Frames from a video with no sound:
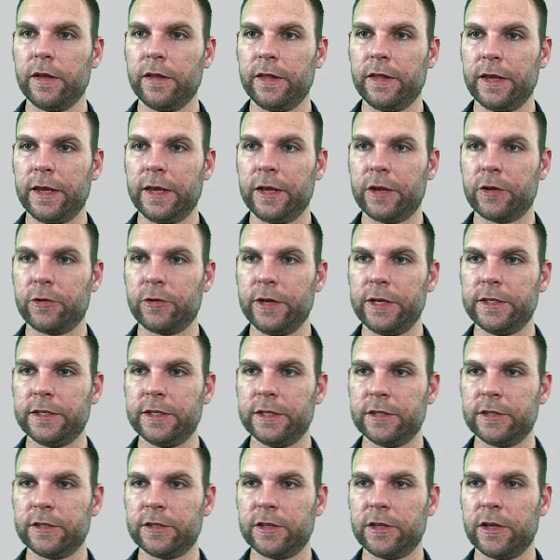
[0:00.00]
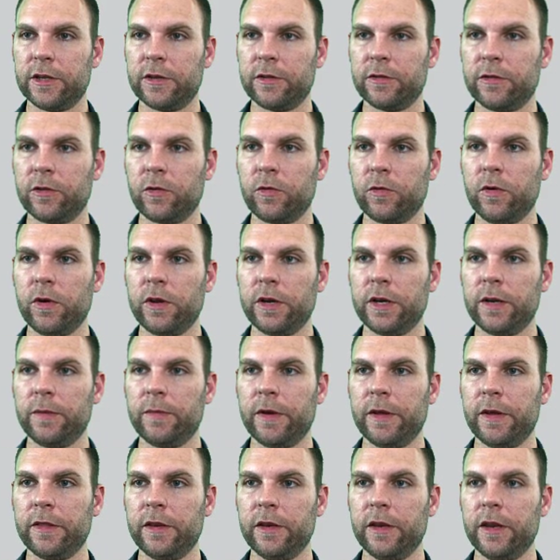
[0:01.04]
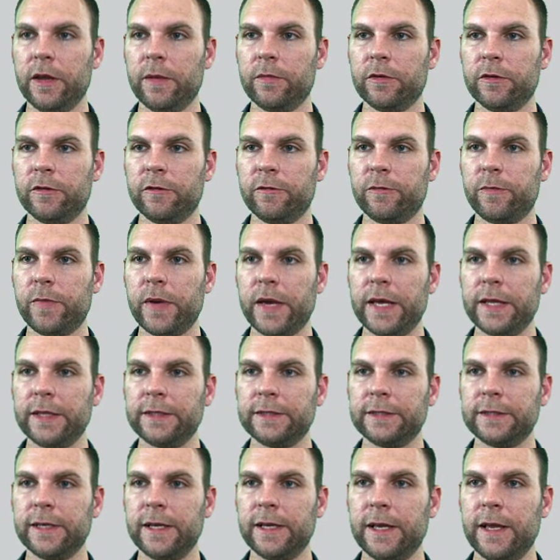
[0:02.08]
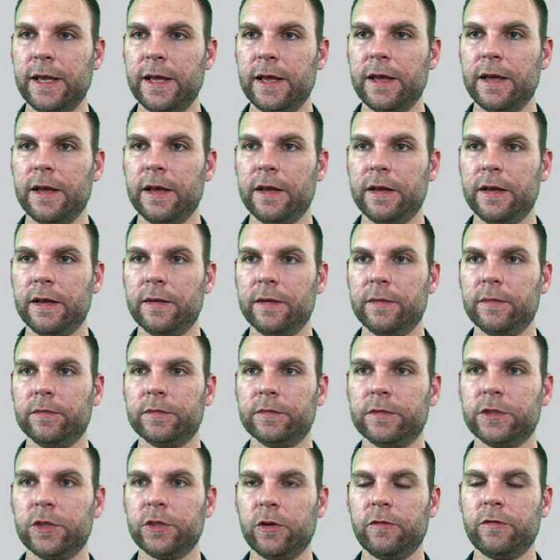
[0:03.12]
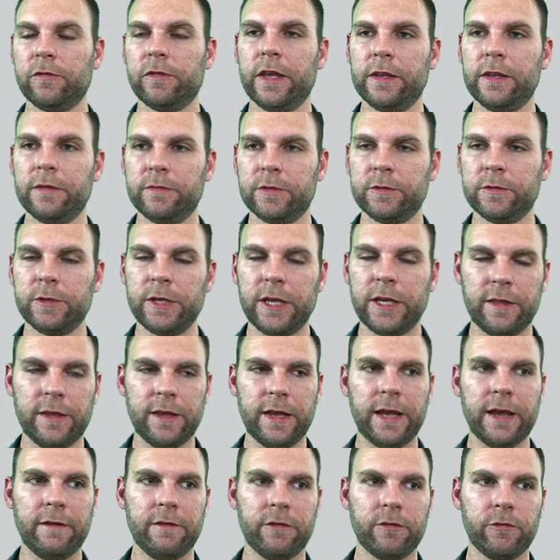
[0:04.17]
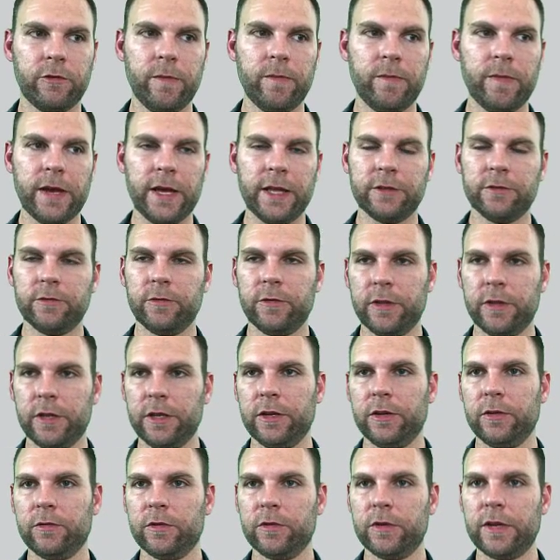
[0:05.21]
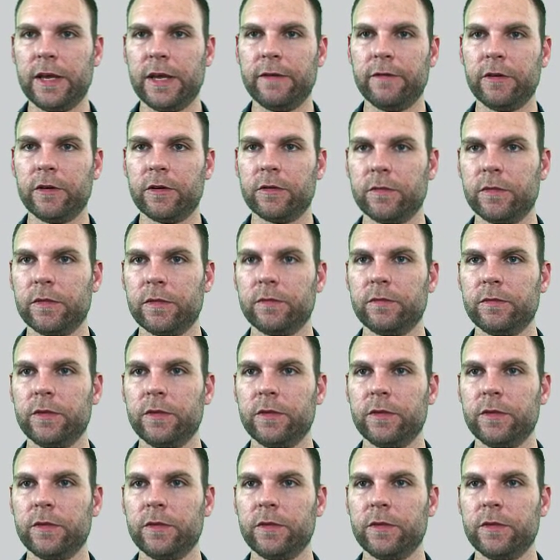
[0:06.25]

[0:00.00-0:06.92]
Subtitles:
it increases the quantity by the number of pets. So if they say they have 3 pets, well then you'd have a